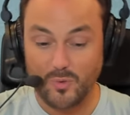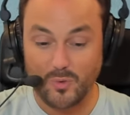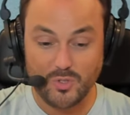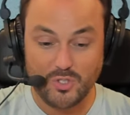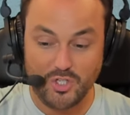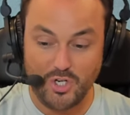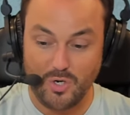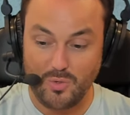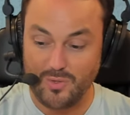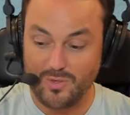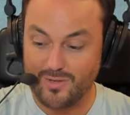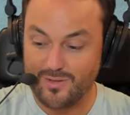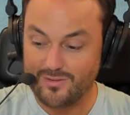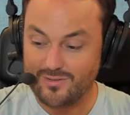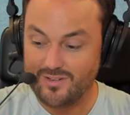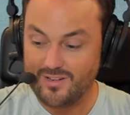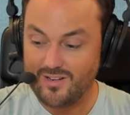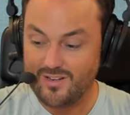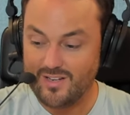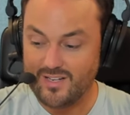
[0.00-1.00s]
Fool's joke.
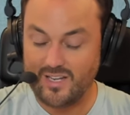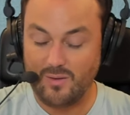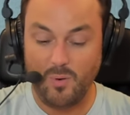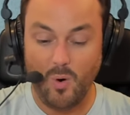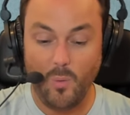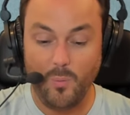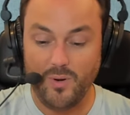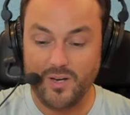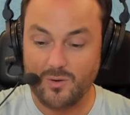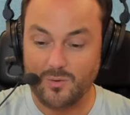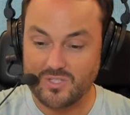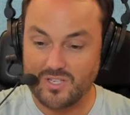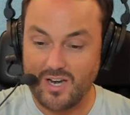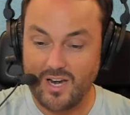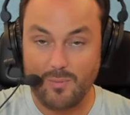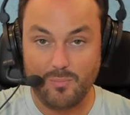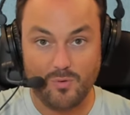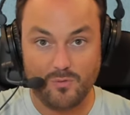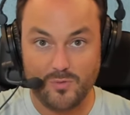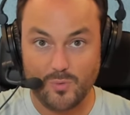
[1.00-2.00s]
I kept hoping it was
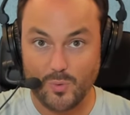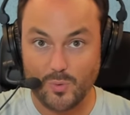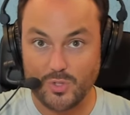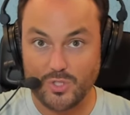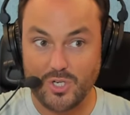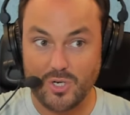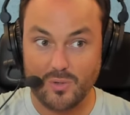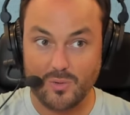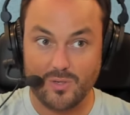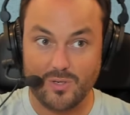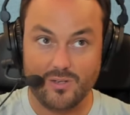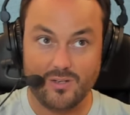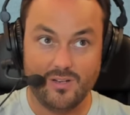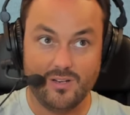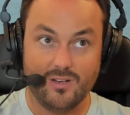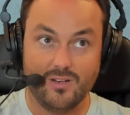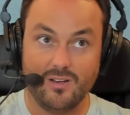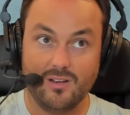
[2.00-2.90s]
an April Fool's joke.